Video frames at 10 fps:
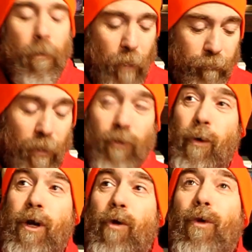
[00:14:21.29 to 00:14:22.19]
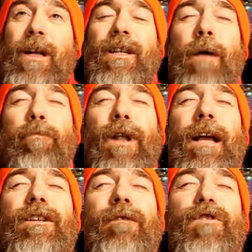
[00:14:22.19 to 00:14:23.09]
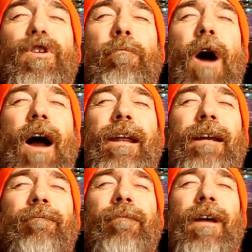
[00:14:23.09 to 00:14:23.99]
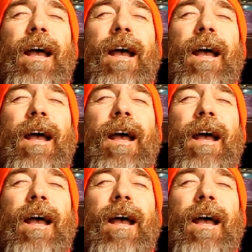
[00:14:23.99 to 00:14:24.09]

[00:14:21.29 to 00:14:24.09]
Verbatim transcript: My friends, when you reach that place of samadhi,